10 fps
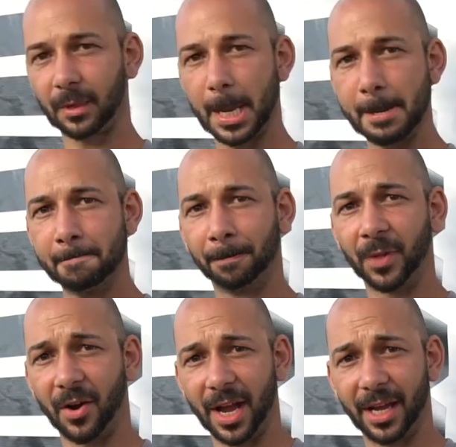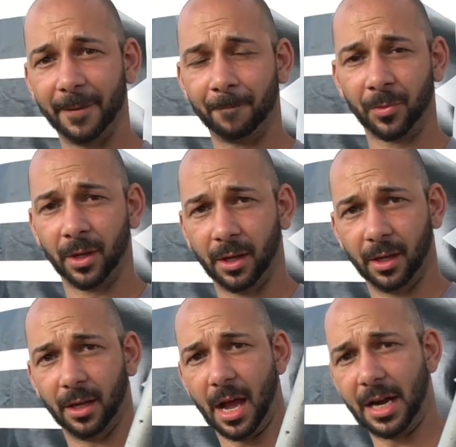Alright,
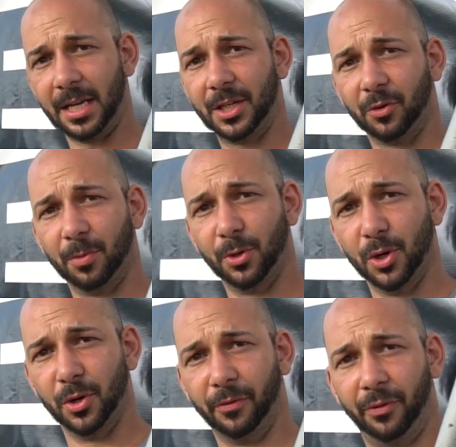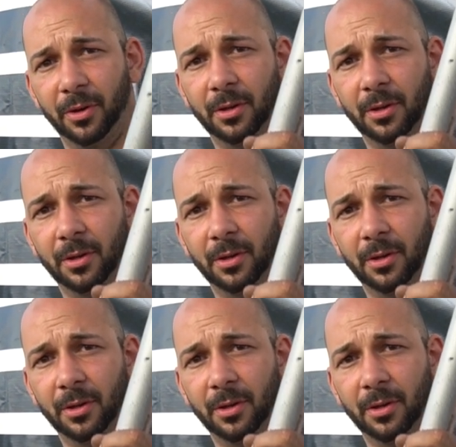I need to remove.